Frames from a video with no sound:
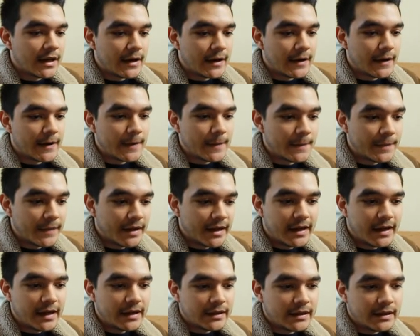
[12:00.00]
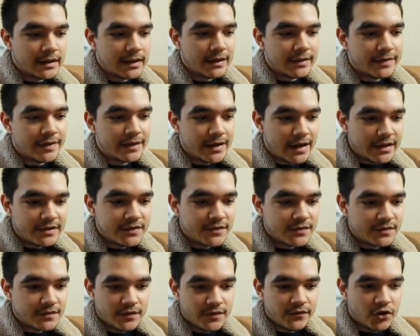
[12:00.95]
And again,
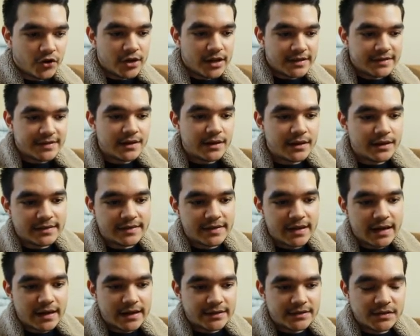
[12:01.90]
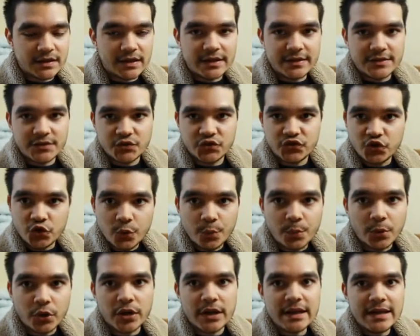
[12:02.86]
the very nice thing is that it's
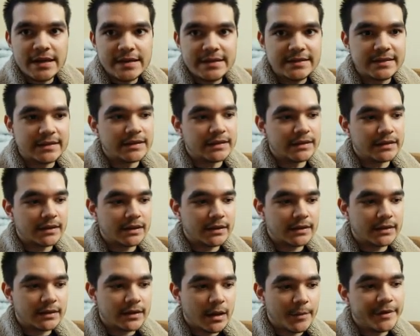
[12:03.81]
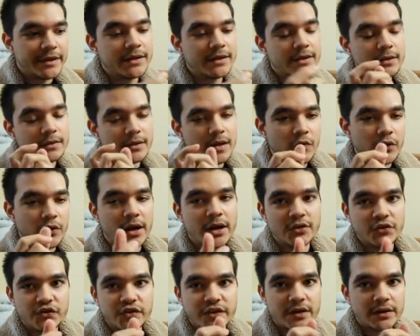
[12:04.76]
super easy. I mean, now that I
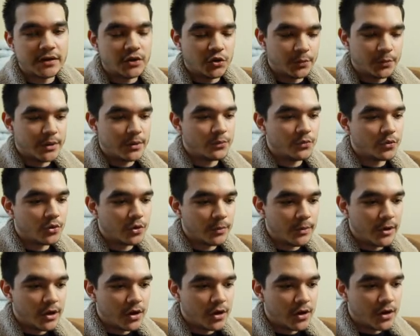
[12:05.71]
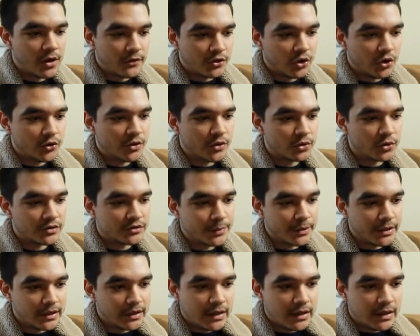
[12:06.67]
understand a little bit more about how the coding works, but
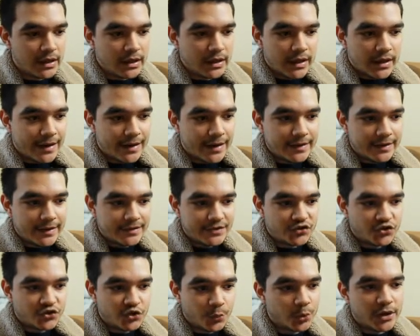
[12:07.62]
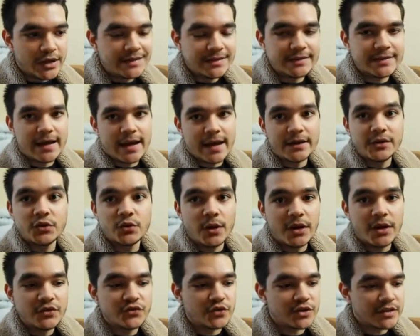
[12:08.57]
it's super easy to add new
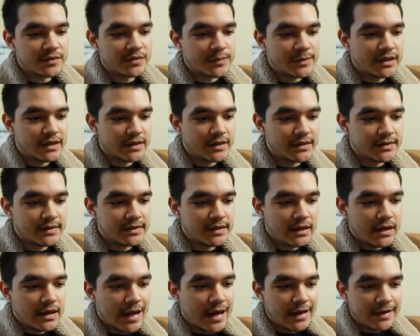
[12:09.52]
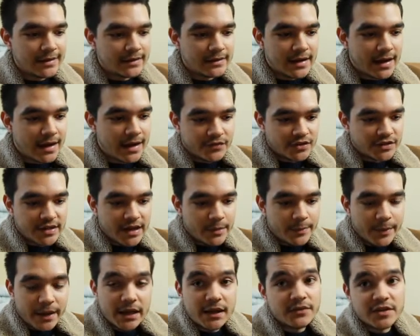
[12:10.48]
entries because I didn't have to type
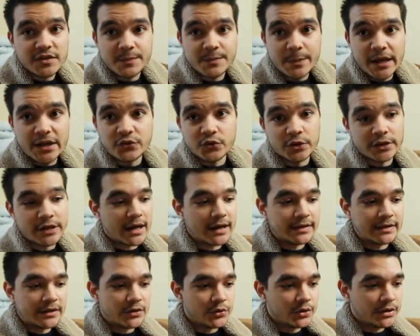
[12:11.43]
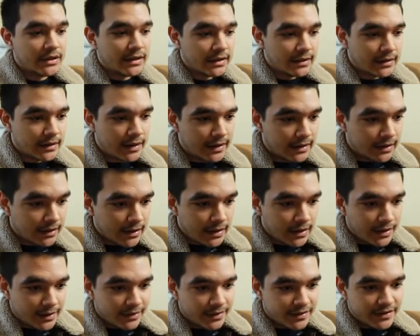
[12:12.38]
any of this manually. I literally like
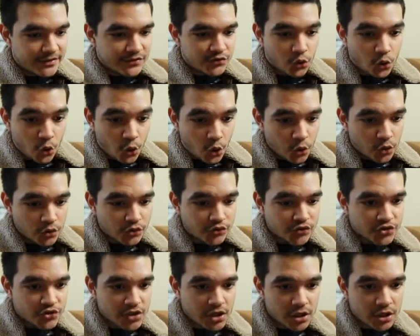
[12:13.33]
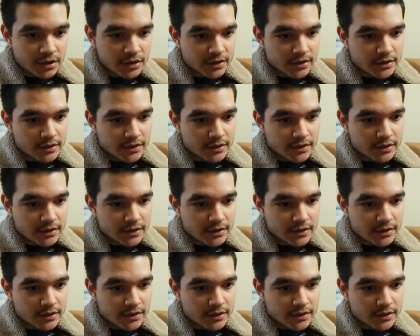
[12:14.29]
this whole chart